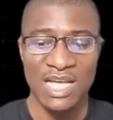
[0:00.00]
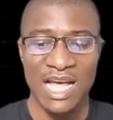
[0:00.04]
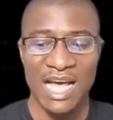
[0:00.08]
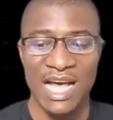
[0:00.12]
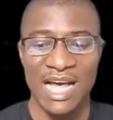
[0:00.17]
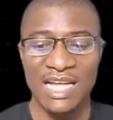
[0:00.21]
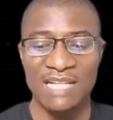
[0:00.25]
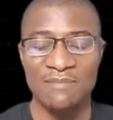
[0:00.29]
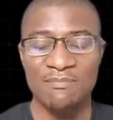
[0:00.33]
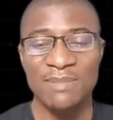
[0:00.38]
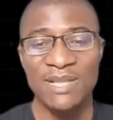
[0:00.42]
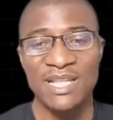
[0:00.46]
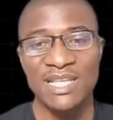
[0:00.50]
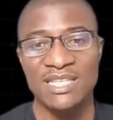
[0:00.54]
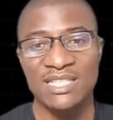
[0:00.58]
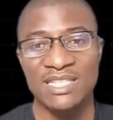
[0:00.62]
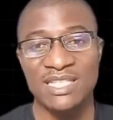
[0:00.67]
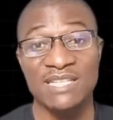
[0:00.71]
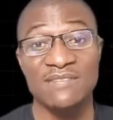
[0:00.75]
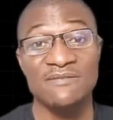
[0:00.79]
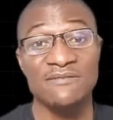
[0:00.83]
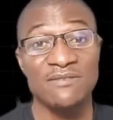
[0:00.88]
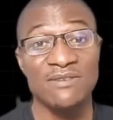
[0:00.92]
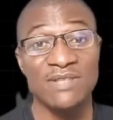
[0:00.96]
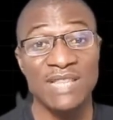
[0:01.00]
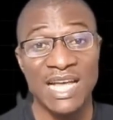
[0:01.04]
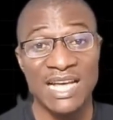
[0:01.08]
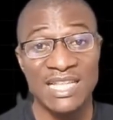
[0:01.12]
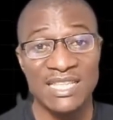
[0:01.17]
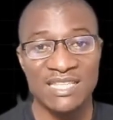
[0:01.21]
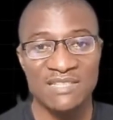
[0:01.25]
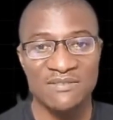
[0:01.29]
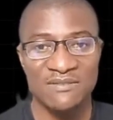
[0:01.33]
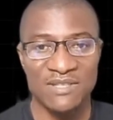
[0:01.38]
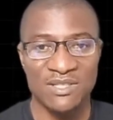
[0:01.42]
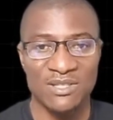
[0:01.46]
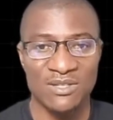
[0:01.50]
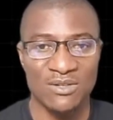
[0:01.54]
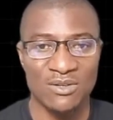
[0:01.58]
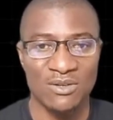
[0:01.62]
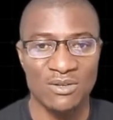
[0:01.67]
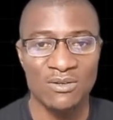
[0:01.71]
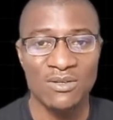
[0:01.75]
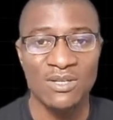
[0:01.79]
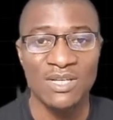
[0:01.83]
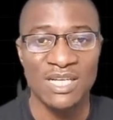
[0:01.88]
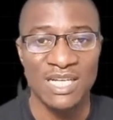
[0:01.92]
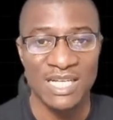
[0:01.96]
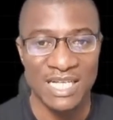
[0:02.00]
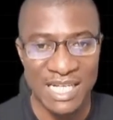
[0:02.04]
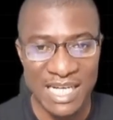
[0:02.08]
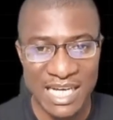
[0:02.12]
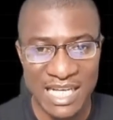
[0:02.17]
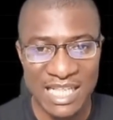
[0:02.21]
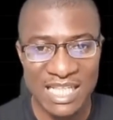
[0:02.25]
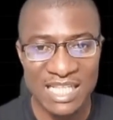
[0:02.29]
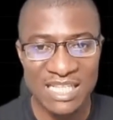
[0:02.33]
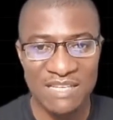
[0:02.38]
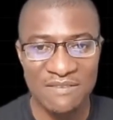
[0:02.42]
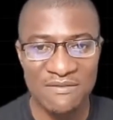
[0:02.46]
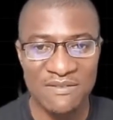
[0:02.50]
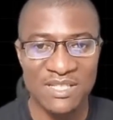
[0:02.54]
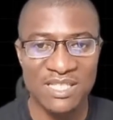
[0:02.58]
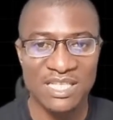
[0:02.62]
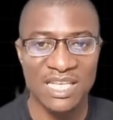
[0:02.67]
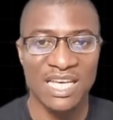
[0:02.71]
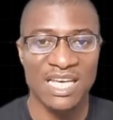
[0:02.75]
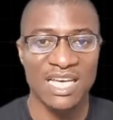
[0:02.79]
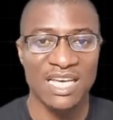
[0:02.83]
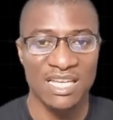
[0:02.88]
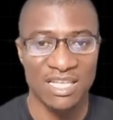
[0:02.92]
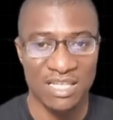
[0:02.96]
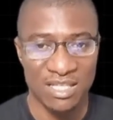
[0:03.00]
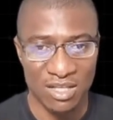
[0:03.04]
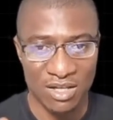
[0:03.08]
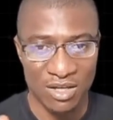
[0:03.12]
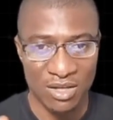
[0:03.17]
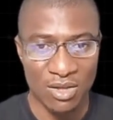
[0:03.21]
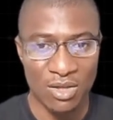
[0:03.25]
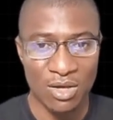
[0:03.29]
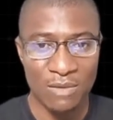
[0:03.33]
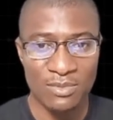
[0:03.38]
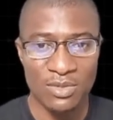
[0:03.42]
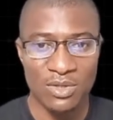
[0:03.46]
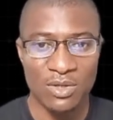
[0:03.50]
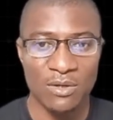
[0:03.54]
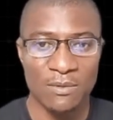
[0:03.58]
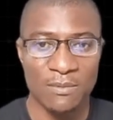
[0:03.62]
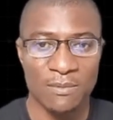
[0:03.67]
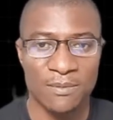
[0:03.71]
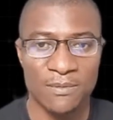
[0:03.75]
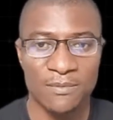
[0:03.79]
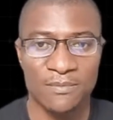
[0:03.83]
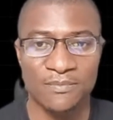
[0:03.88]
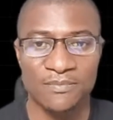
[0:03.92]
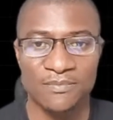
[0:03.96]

and please, if you like this video, kindly give it a thumbs up.